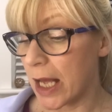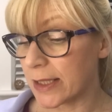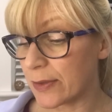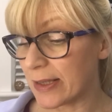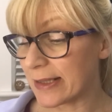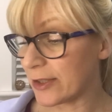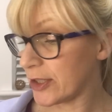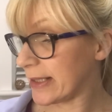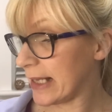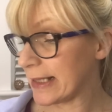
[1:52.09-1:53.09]
And so it
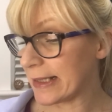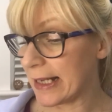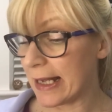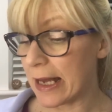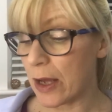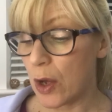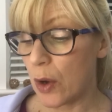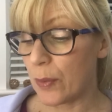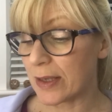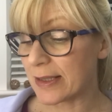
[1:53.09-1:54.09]
just says here,
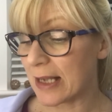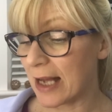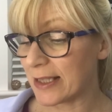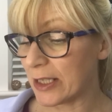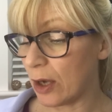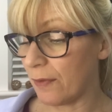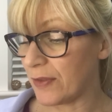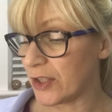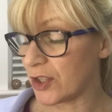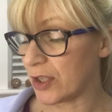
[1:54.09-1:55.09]
we're starting
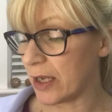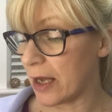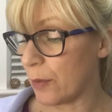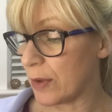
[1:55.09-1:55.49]
off this year